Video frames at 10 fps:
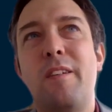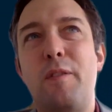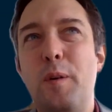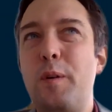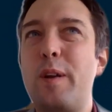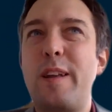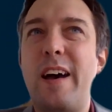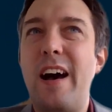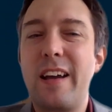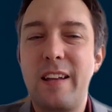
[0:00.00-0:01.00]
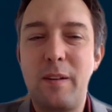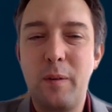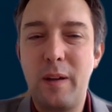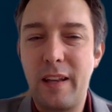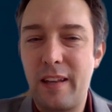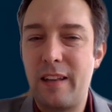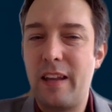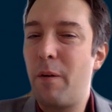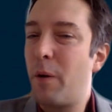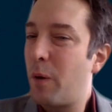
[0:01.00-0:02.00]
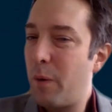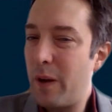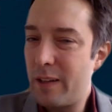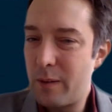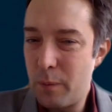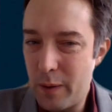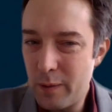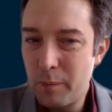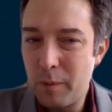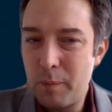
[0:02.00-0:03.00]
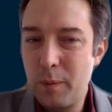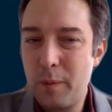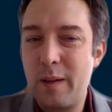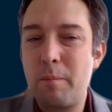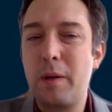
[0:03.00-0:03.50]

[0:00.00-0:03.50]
future target to get an error-corrected quantum computer,